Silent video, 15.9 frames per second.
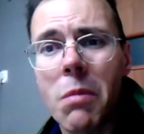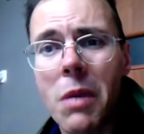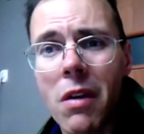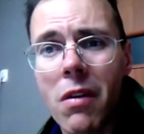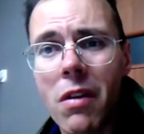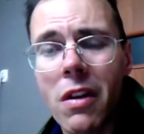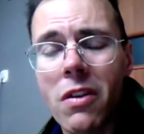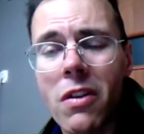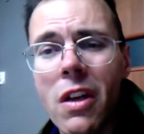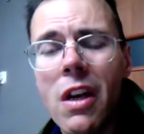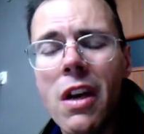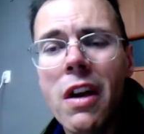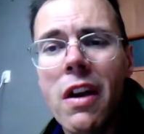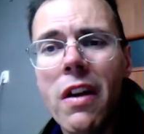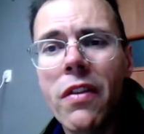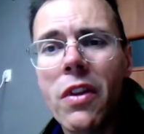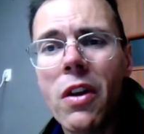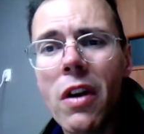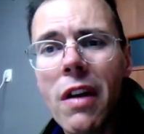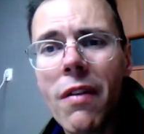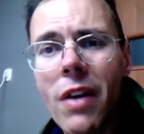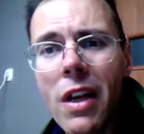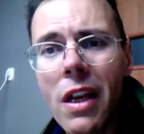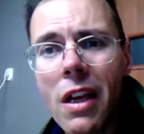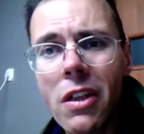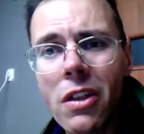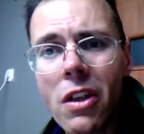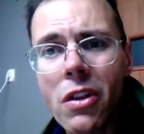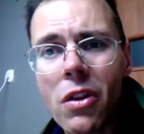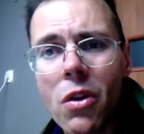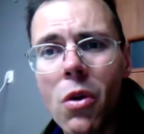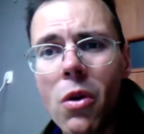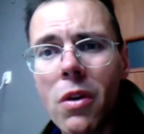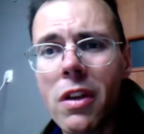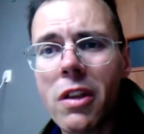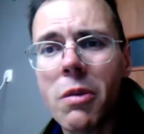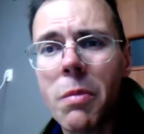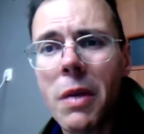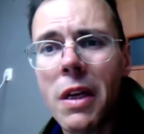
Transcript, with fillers: Americans. Not even against this oldest